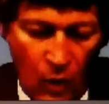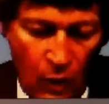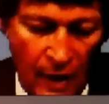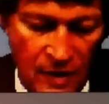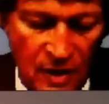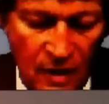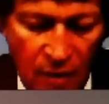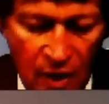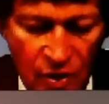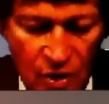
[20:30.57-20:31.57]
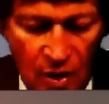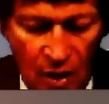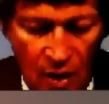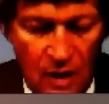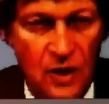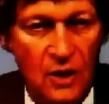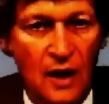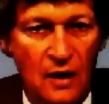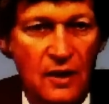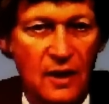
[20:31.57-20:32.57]
whereas civil engineers
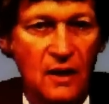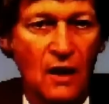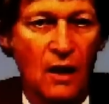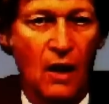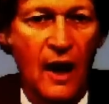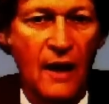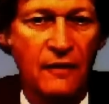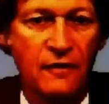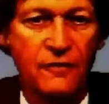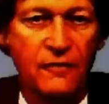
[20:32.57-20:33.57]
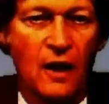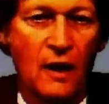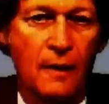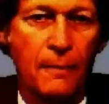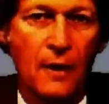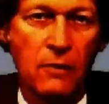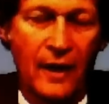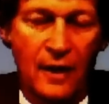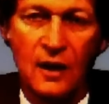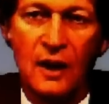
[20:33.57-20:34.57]
did a lot of uh,
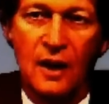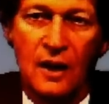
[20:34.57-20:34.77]
public